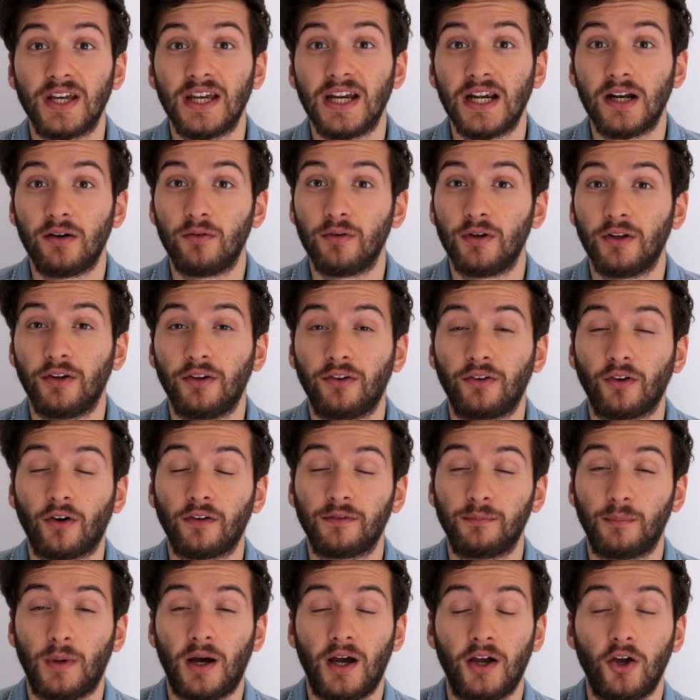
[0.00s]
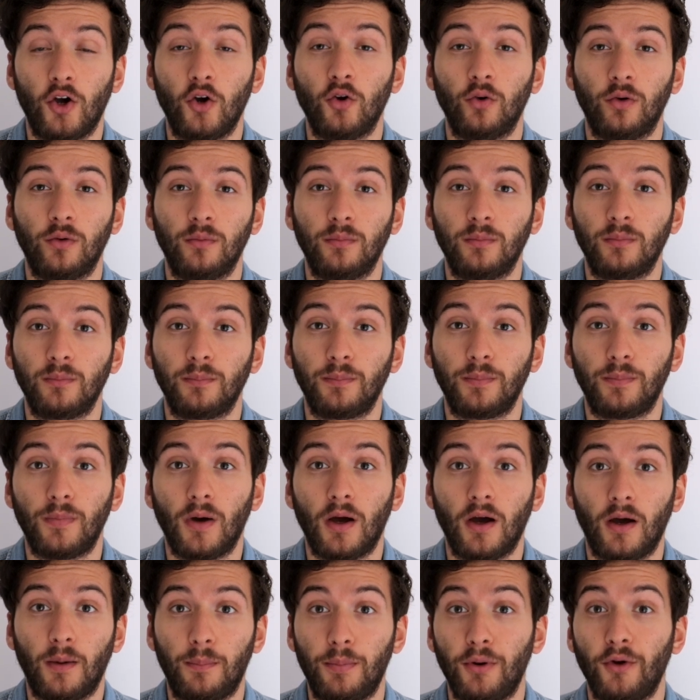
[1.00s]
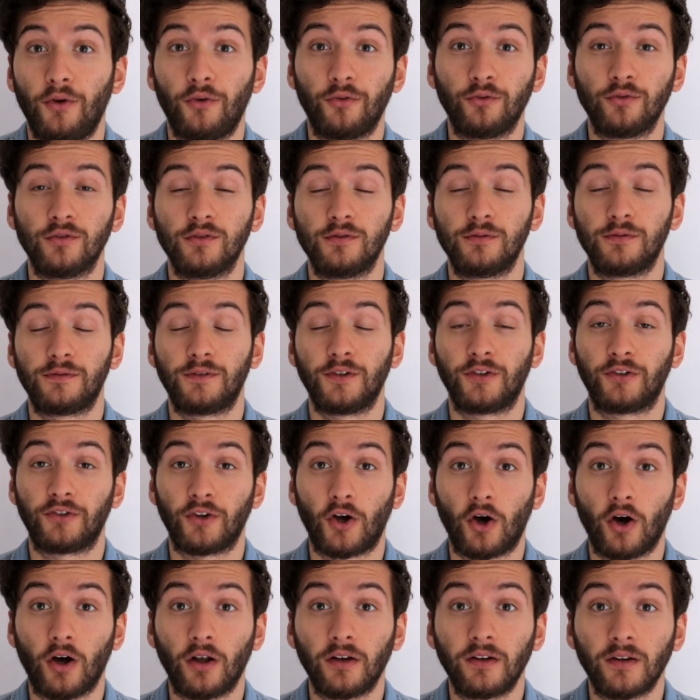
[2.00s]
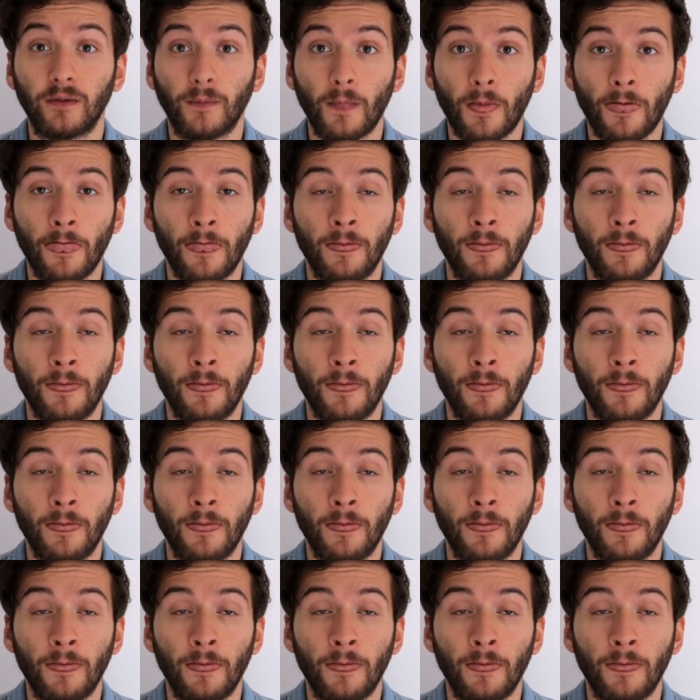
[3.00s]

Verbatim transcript: areas of my own uh, personal facade.